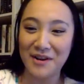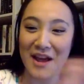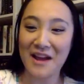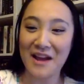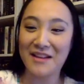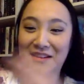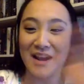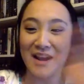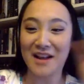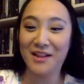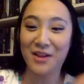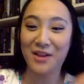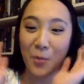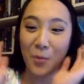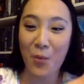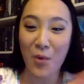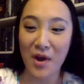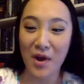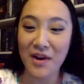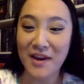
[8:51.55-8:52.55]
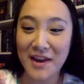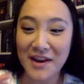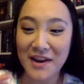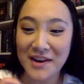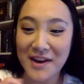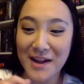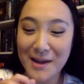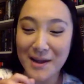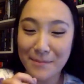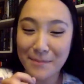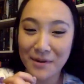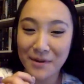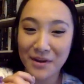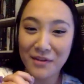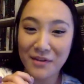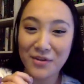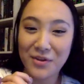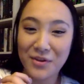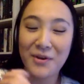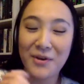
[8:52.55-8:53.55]
Like that's the one thing that he
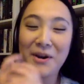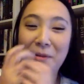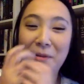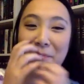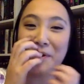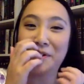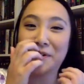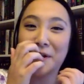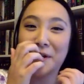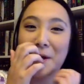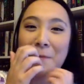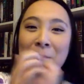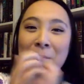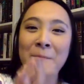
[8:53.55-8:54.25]
believes her, and I'm just like,